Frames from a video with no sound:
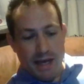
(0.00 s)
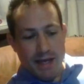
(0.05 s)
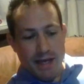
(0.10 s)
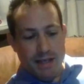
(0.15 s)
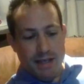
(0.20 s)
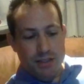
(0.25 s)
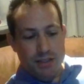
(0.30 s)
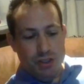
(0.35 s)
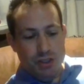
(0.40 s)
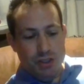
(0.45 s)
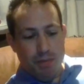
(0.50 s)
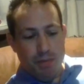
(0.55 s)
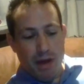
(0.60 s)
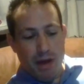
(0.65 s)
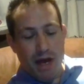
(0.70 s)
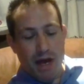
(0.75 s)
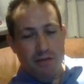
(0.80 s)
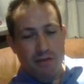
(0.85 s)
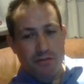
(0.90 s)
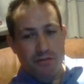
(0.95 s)
is
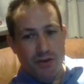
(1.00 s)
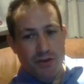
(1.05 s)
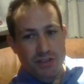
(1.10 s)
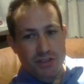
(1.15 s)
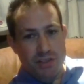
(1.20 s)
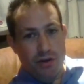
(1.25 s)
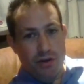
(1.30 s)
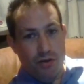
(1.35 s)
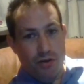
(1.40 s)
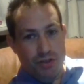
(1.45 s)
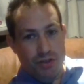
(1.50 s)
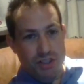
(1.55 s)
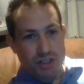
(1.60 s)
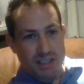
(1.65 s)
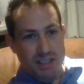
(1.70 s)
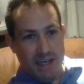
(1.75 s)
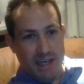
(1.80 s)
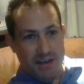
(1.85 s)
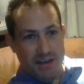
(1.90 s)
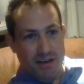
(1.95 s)
Japan versus
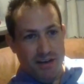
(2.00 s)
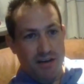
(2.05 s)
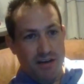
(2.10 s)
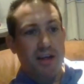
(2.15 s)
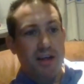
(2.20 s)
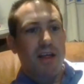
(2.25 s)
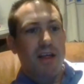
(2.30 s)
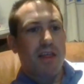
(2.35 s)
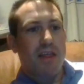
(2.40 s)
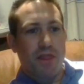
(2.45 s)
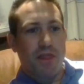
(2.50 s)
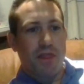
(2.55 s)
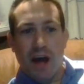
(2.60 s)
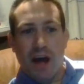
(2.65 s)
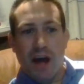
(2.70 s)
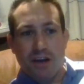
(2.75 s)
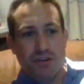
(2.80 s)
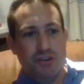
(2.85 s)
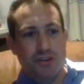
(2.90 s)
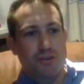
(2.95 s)
Argentina.
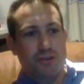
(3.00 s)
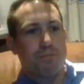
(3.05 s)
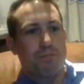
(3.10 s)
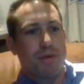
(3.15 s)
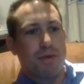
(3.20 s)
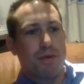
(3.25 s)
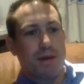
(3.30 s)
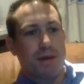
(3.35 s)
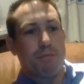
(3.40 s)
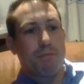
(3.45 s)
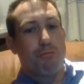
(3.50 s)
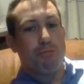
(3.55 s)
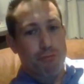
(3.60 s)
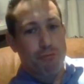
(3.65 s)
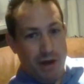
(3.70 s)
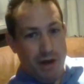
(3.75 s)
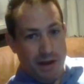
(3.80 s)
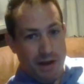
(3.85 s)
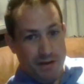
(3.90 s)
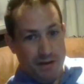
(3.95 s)
That should be
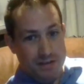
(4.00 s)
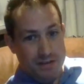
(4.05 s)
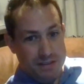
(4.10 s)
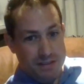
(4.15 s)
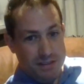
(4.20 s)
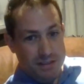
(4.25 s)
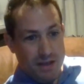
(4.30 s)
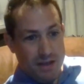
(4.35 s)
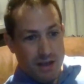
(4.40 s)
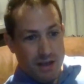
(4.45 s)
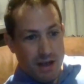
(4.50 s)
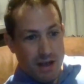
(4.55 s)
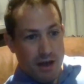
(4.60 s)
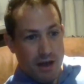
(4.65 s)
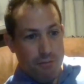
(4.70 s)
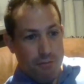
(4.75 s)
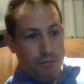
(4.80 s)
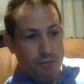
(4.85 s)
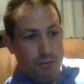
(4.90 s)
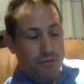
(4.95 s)
brilliant.
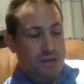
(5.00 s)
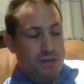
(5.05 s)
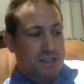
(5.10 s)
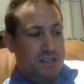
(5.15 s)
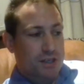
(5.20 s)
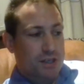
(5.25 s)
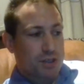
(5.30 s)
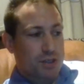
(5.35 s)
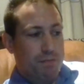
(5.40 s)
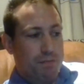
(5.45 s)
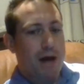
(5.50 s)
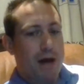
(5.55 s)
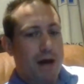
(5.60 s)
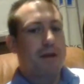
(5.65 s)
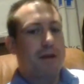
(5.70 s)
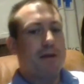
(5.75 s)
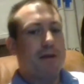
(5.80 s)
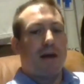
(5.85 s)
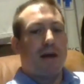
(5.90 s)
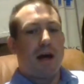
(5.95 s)
We've not seen
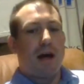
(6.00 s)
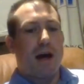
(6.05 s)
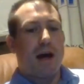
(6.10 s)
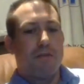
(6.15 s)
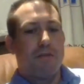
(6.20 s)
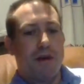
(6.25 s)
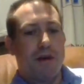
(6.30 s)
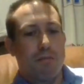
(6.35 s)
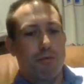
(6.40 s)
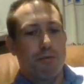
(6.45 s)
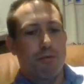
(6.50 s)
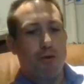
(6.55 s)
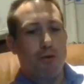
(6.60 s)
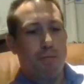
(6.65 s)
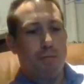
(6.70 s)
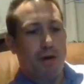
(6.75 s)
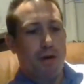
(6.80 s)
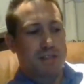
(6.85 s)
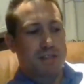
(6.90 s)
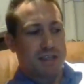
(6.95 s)
Japan have a
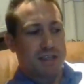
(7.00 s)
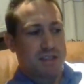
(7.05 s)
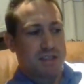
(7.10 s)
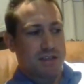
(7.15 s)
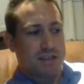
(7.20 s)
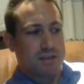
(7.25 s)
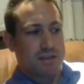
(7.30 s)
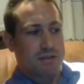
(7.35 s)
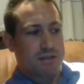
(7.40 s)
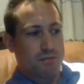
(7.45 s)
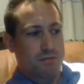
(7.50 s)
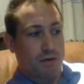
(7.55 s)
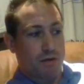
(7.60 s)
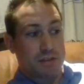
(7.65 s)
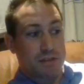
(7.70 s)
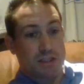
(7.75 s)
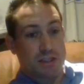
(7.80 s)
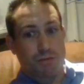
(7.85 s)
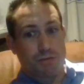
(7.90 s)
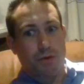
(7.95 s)
proper outing since
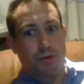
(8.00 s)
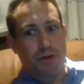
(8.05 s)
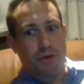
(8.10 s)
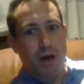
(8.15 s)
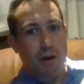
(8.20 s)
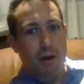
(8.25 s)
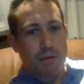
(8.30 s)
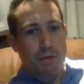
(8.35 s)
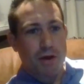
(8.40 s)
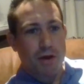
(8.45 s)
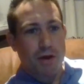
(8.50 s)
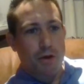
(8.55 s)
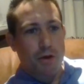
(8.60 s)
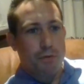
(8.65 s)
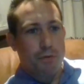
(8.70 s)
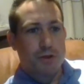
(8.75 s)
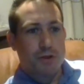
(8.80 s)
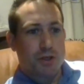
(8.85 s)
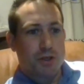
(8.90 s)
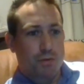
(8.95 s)
the World Cup,
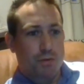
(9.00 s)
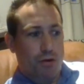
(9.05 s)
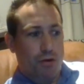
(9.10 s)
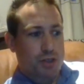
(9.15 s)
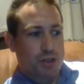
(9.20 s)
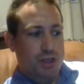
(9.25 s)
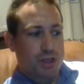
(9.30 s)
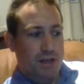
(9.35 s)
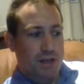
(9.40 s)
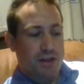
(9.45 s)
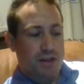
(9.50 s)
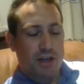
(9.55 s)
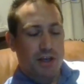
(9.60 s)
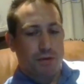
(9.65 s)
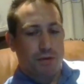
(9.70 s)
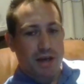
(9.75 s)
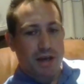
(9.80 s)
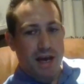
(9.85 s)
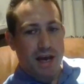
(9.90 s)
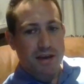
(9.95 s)
which you could watch in
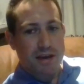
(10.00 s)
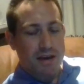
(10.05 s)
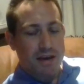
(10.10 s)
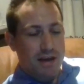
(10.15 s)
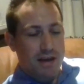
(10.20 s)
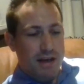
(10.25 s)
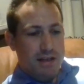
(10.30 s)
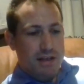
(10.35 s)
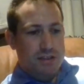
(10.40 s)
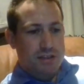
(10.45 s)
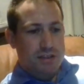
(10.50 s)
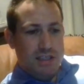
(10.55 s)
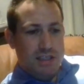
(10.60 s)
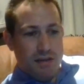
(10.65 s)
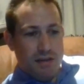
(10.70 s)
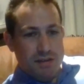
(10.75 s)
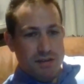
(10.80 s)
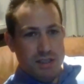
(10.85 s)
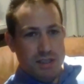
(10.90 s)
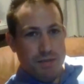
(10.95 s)
the UK.
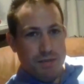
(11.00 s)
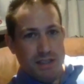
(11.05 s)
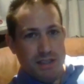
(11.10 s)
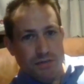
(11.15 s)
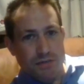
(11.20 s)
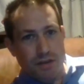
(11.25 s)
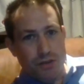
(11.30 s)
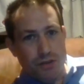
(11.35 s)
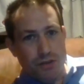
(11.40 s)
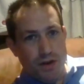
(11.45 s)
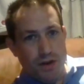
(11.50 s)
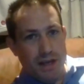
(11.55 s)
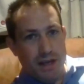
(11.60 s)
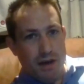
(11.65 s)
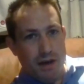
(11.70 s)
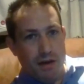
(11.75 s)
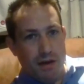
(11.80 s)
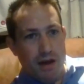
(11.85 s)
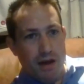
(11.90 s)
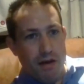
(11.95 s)
Sounds to me as if they're
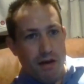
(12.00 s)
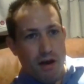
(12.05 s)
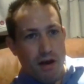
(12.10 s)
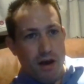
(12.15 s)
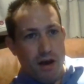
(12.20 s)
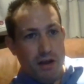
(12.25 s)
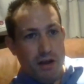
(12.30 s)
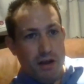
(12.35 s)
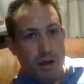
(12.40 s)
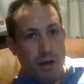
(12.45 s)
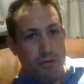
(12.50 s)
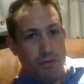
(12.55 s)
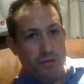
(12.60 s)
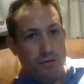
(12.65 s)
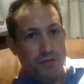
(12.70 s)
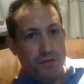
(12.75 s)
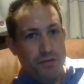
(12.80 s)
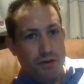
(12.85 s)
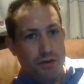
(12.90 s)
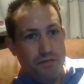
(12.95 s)
trying out a couple
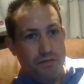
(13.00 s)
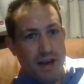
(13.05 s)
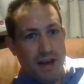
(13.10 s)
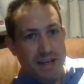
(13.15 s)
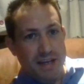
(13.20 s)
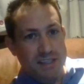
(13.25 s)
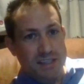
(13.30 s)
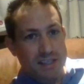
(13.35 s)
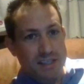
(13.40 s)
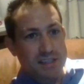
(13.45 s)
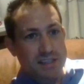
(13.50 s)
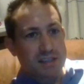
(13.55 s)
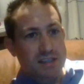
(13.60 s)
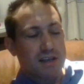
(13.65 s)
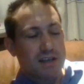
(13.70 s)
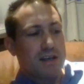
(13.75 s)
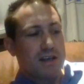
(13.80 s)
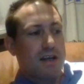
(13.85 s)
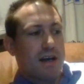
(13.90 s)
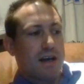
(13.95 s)
of new faces.
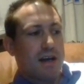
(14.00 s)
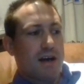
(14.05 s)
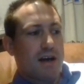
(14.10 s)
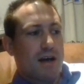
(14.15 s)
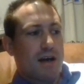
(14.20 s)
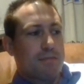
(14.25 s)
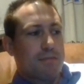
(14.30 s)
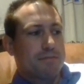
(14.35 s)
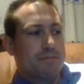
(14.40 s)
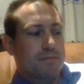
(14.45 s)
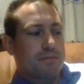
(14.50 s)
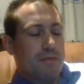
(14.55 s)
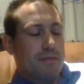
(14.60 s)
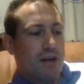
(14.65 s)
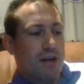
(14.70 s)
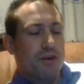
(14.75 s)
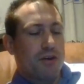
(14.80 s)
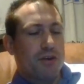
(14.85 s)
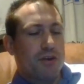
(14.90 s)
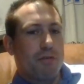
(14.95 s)
I
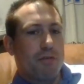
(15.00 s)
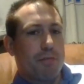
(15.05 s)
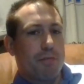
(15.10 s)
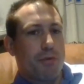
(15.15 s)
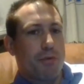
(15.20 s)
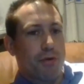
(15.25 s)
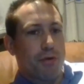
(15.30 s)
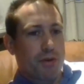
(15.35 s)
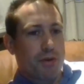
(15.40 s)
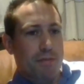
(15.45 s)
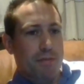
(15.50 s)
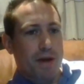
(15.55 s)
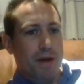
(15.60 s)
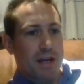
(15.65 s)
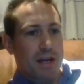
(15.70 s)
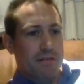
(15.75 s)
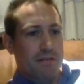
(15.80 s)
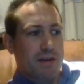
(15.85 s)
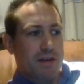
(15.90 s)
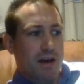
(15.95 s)
heard a report they might
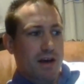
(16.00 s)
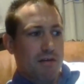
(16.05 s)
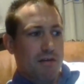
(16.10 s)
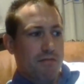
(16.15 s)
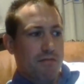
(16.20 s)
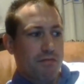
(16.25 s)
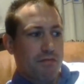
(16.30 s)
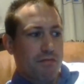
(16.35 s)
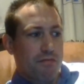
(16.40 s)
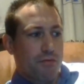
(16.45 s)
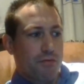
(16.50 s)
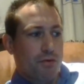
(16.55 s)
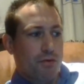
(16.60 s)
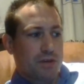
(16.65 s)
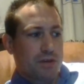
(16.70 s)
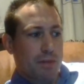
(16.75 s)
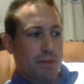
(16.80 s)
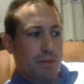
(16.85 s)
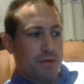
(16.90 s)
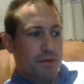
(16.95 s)
even have
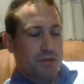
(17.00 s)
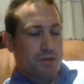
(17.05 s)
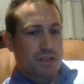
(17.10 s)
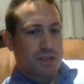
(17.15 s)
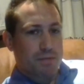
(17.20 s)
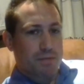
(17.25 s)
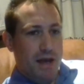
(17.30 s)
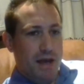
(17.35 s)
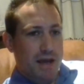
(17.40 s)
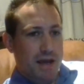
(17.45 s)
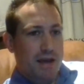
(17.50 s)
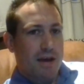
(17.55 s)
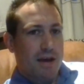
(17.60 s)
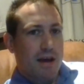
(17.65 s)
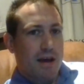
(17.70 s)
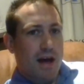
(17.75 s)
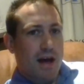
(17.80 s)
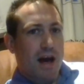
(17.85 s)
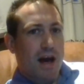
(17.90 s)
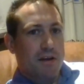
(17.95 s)
4 debutants playing.
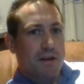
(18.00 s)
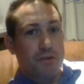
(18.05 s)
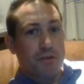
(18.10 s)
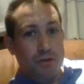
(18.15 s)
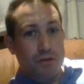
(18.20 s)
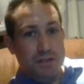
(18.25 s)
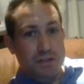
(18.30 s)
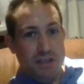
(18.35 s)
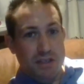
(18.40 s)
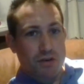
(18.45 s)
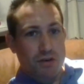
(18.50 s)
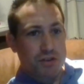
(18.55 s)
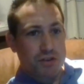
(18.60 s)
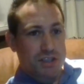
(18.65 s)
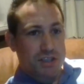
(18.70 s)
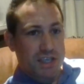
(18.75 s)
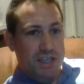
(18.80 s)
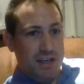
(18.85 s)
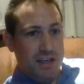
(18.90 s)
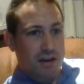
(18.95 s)
And of course, there's
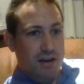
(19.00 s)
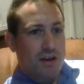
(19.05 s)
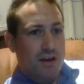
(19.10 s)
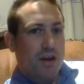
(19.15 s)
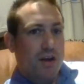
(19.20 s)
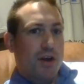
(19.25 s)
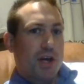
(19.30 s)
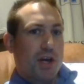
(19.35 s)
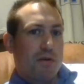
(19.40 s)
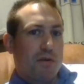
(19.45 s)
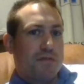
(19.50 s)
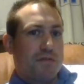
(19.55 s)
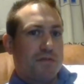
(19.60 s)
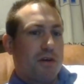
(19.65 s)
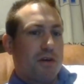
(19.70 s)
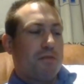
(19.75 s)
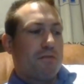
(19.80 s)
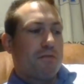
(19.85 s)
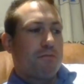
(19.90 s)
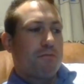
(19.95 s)
Argentina, who
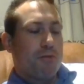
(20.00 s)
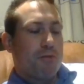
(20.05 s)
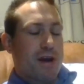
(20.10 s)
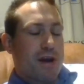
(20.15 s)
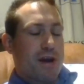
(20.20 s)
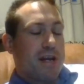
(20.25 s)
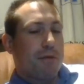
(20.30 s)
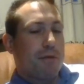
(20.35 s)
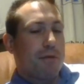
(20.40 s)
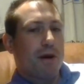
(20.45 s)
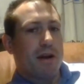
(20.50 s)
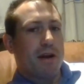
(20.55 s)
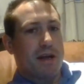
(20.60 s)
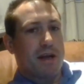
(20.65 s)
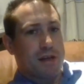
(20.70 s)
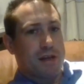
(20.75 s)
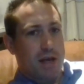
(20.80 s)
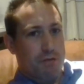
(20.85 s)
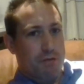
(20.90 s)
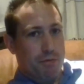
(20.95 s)
have done really
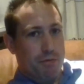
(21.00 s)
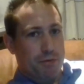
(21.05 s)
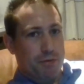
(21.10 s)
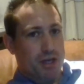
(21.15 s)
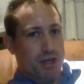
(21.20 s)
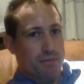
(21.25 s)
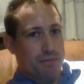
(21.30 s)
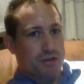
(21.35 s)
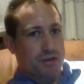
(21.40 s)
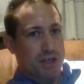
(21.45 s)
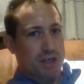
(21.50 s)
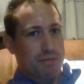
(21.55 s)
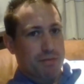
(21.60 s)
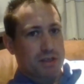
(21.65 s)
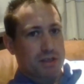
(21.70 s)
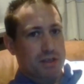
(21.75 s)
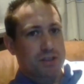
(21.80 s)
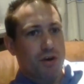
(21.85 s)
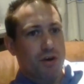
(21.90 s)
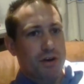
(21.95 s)
well in the Rugby
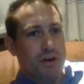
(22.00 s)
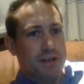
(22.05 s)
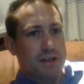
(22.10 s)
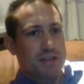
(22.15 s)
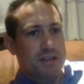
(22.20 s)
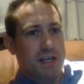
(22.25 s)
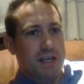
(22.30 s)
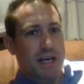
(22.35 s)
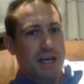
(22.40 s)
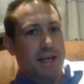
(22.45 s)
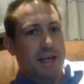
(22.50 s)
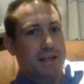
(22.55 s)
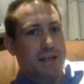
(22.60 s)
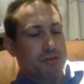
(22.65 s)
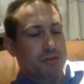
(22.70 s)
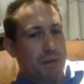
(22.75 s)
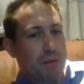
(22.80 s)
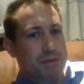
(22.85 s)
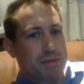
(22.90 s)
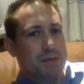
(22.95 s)
Championship. They're starting to hit their
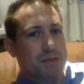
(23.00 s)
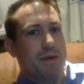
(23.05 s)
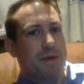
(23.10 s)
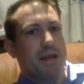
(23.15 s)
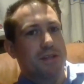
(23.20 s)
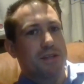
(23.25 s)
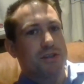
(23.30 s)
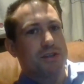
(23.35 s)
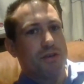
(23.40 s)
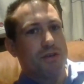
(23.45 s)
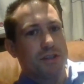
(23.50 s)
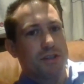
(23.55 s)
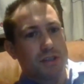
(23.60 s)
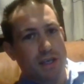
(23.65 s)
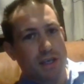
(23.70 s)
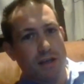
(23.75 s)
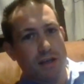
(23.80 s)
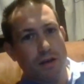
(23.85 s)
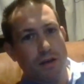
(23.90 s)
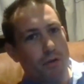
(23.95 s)
straps a bit. They're starting
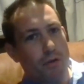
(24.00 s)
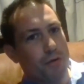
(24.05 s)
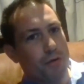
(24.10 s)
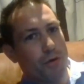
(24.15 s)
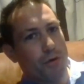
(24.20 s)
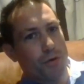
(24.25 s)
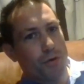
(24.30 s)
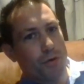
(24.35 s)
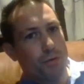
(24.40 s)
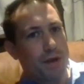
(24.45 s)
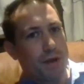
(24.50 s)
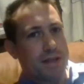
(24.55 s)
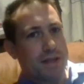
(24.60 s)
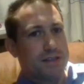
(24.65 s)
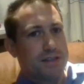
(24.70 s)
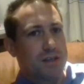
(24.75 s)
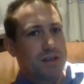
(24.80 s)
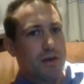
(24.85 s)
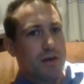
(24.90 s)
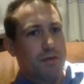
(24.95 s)
to record
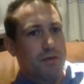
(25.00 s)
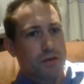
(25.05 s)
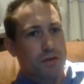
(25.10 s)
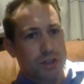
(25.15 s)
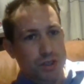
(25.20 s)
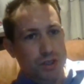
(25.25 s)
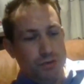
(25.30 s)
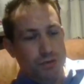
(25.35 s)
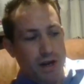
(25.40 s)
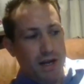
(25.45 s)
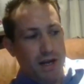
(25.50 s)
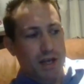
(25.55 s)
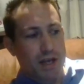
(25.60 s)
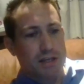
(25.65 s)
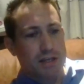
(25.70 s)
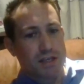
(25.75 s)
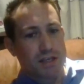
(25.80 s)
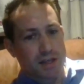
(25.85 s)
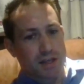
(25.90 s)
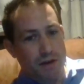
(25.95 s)
wins over
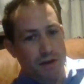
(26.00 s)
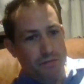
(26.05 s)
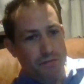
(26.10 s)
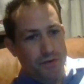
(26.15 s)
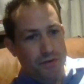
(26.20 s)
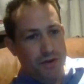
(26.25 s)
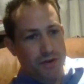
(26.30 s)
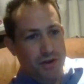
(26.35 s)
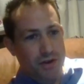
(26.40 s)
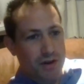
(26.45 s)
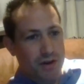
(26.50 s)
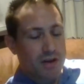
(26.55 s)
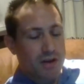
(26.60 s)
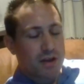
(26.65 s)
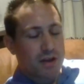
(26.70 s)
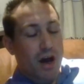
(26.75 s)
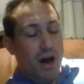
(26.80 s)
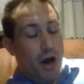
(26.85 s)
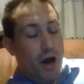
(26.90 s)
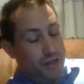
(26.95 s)
Australia, South Africa,
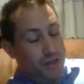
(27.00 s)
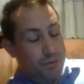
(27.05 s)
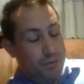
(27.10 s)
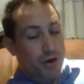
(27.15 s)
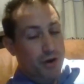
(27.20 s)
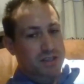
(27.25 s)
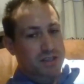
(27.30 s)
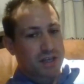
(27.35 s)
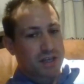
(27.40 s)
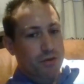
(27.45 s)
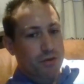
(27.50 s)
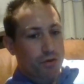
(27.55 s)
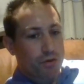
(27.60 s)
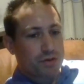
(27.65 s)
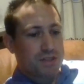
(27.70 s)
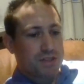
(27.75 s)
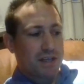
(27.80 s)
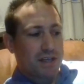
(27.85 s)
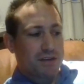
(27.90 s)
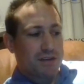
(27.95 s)
unsurprisingly, not
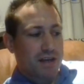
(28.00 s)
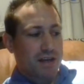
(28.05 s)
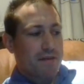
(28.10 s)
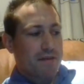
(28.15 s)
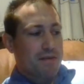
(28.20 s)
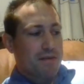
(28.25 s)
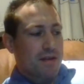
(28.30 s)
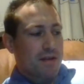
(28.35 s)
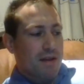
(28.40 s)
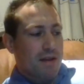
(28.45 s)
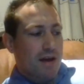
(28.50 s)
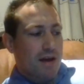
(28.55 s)
New Zealand yet.